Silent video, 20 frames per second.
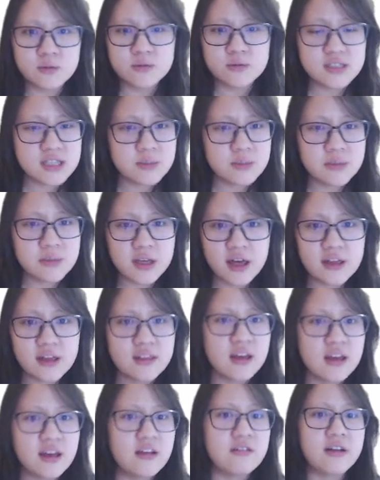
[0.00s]
something
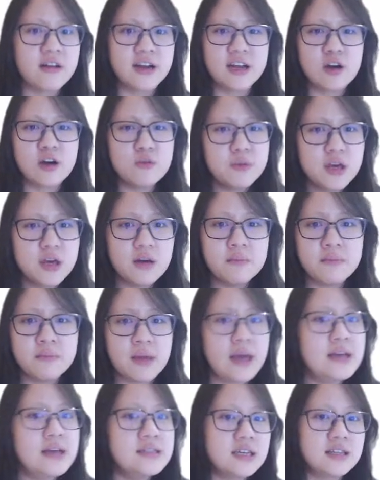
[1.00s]
like that right that would be
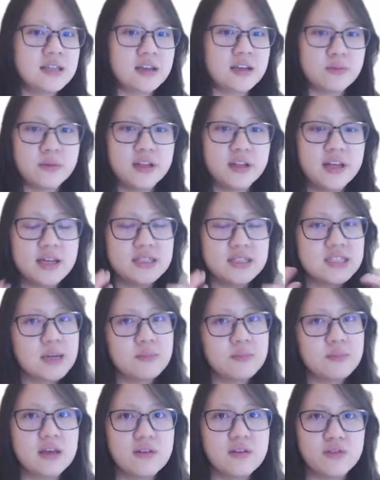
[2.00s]
amazing that'd be like
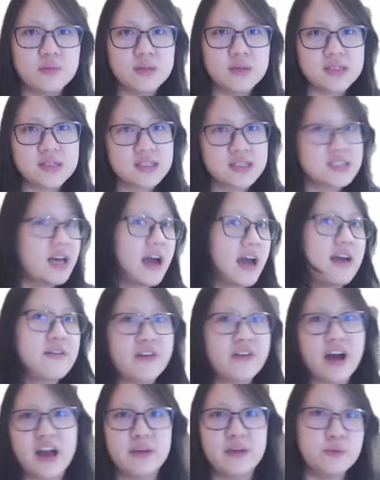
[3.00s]
something from a
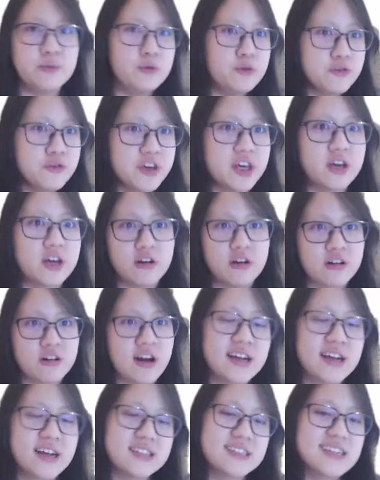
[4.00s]
sci-fi movie
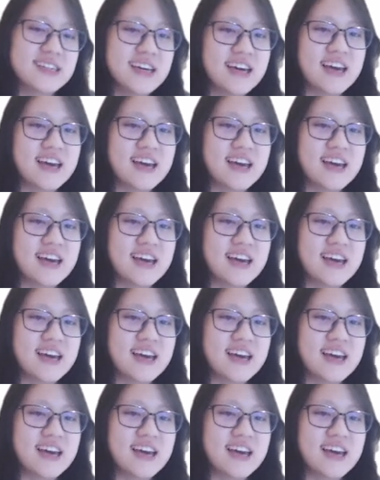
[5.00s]
correct